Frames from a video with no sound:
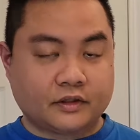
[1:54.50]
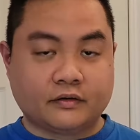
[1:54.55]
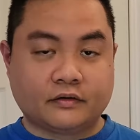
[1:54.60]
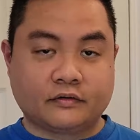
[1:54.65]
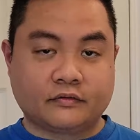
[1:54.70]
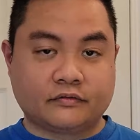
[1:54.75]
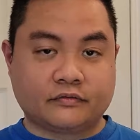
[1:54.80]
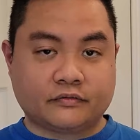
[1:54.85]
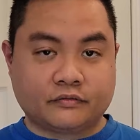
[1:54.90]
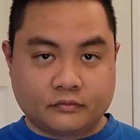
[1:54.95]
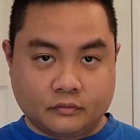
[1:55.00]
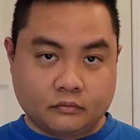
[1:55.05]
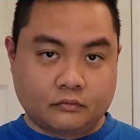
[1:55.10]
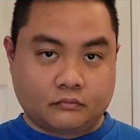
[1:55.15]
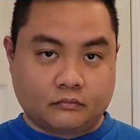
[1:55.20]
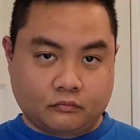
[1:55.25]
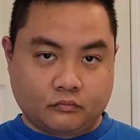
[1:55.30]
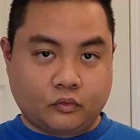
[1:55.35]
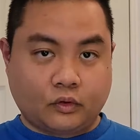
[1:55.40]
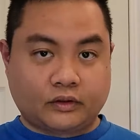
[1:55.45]
what they've
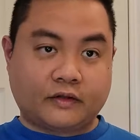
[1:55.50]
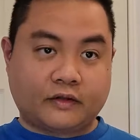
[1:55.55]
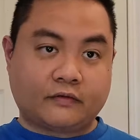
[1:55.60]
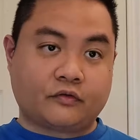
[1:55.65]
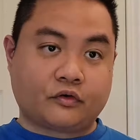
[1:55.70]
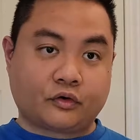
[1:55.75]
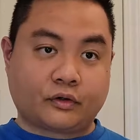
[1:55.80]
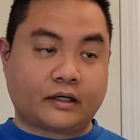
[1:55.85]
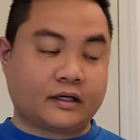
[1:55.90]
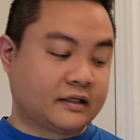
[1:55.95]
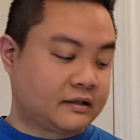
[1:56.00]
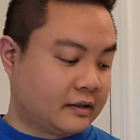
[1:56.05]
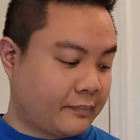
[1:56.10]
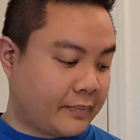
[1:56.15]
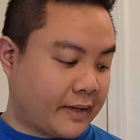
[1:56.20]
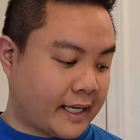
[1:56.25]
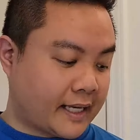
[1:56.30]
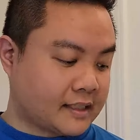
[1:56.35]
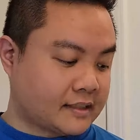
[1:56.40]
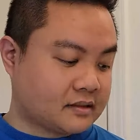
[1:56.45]
created in the past and just
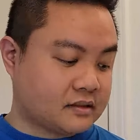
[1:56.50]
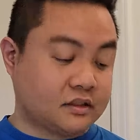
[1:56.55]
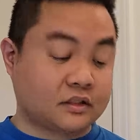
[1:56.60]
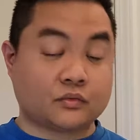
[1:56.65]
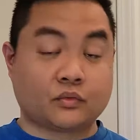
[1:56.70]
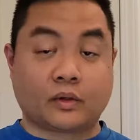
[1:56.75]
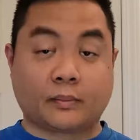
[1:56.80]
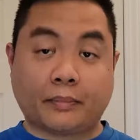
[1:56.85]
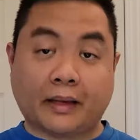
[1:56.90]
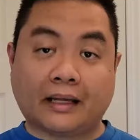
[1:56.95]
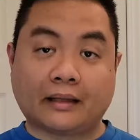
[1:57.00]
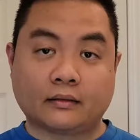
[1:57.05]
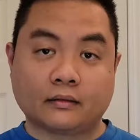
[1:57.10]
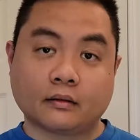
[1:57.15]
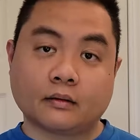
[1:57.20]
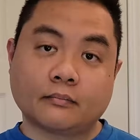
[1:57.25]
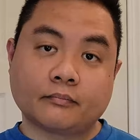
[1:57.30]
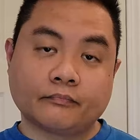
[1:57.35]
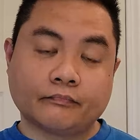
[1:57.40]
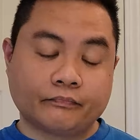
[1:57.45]
repaint them.
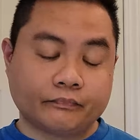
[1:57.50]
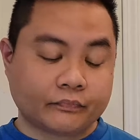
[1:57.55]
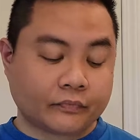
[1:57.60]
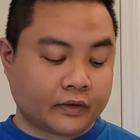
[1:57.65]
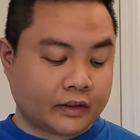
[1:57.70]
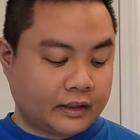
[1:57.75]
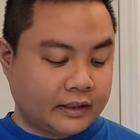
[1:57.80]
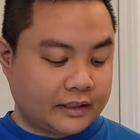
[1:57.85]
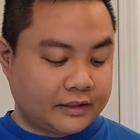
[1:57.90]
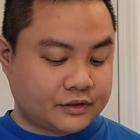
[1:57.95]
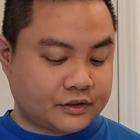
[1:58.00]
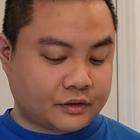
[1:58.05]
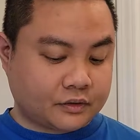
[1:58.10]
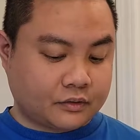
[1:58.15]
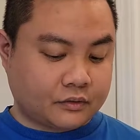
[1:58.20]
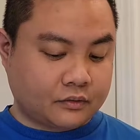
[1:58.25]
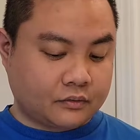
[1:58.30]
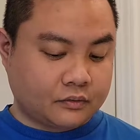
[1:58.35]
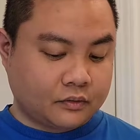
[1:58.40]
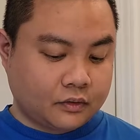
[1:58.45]
And so with
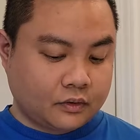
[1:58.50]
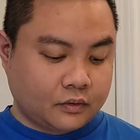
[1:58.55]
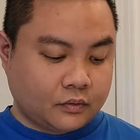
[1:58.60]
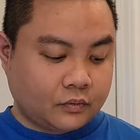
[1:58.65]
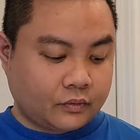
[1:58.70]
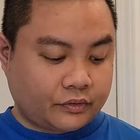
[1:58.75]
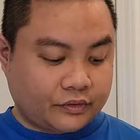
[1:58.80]
these ones,